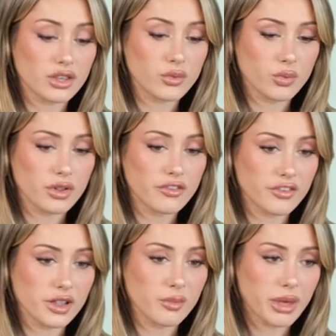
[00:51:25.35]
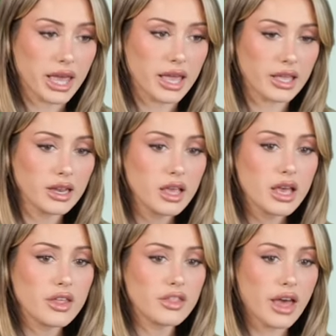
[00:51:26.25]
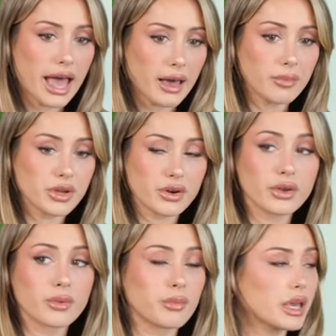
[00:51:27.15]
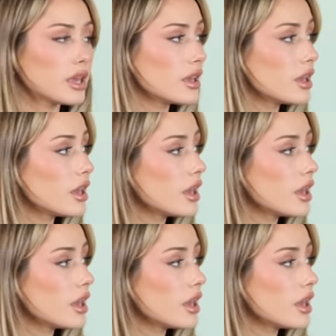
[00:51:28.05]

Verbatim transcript: you will feel pain, the happier you'll be.